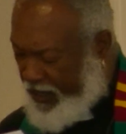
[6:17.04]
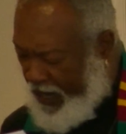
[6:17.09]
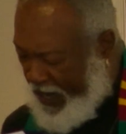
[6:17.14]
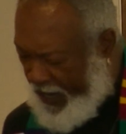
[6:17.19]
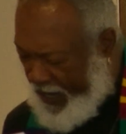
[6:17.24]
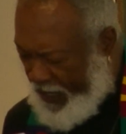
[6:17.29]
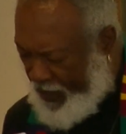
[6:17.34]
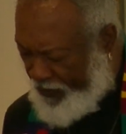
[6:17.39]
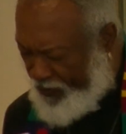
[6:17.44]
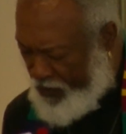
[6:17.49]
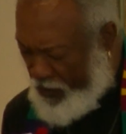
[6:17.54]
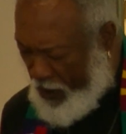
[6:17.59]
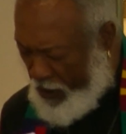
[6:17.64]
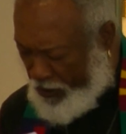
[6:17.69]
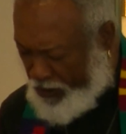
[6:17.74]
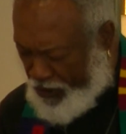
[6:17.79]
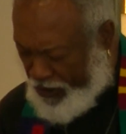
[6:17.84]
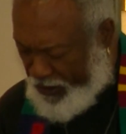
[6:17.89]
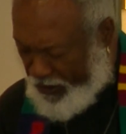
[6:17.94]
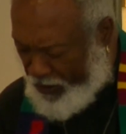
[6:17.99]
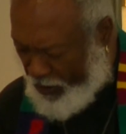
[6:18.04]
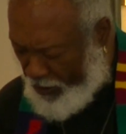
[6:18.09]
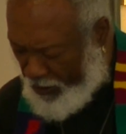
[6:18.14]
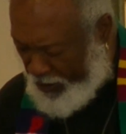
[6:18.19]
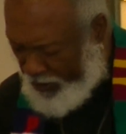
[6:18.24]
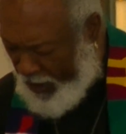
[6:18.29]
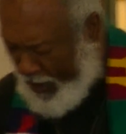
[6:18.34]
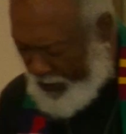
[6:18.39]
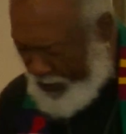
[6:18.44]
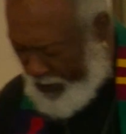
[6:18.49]
negative emotions. Hold
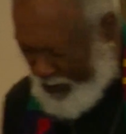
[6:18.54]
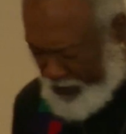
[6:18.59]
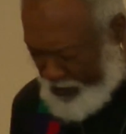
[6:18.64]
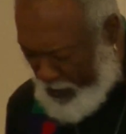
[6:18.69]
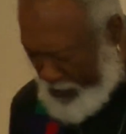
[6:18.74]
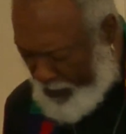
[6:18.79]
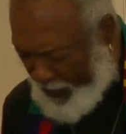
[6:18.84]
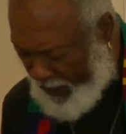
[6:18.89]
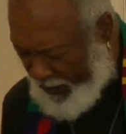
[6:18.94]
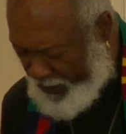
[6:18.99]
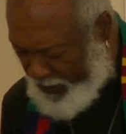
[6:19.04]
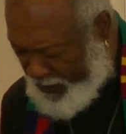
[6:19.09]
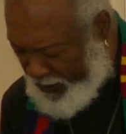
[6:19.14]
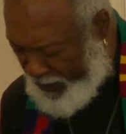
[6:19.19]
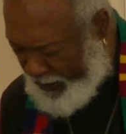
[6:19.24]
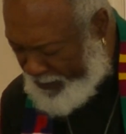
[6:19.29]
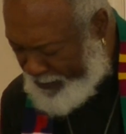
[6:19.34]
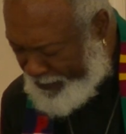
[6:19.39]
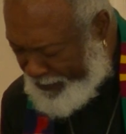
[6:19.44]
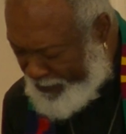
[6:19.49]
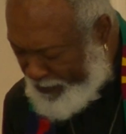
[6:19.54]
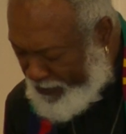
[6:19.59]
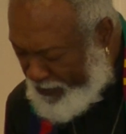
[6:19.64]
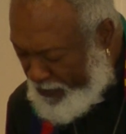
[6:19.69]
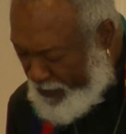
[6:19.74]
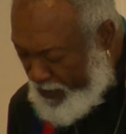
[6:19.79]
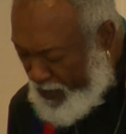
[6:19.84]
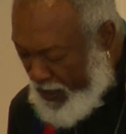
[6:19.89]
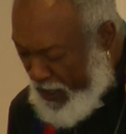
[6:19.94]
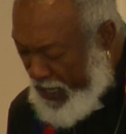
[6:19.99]
on, I lost my place
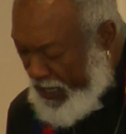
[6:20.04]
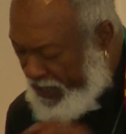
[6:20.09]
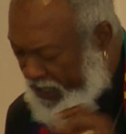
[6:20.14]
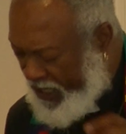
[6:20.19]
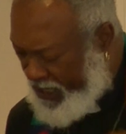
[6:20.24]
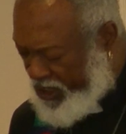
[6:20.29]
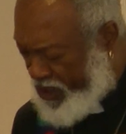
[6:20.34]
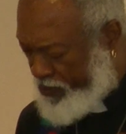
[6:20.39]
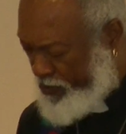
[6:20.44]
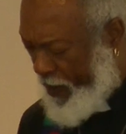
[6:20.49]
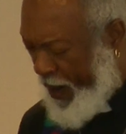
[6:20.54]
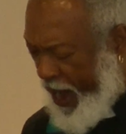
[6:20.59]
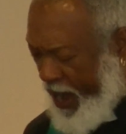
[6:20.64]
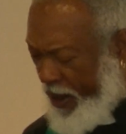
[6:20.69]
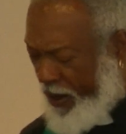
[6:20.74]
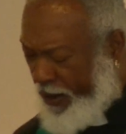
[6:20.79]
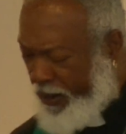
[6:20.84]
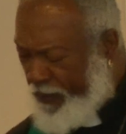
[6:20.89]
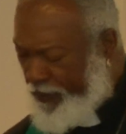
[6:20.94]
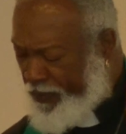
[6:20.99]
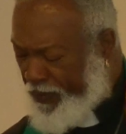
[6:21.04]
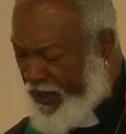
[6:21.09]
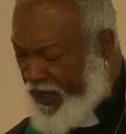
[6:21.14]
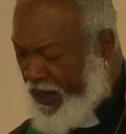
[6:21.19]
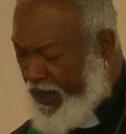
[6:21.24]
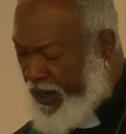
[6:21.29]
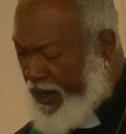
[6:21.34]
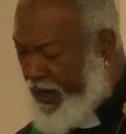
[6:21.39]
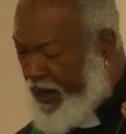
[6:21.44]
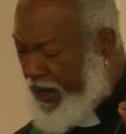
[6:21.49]
here. Despair,
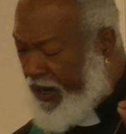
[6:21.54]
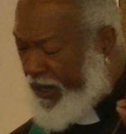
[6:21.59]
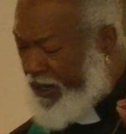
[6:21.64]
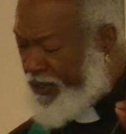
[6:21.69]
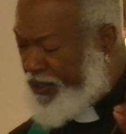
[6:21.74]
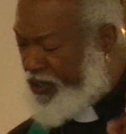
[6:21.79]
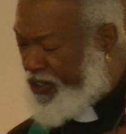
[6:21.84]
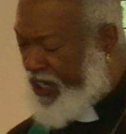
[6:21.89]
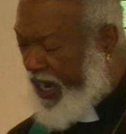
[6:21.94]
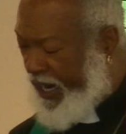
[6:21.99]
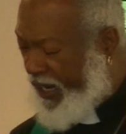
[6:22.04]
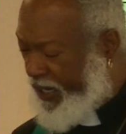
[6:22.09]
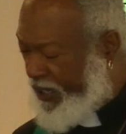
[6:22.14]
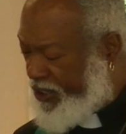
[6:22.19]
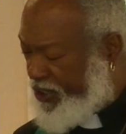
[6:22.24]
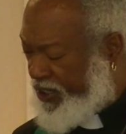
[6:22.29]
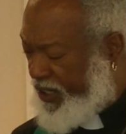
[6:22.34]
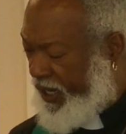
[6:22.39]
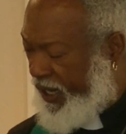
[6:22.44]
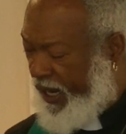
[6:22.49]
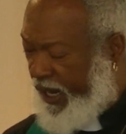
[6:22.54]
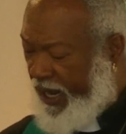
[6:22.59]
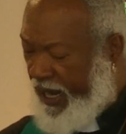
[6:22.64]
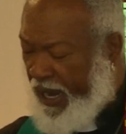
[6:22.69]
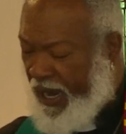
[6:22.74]
jealousy,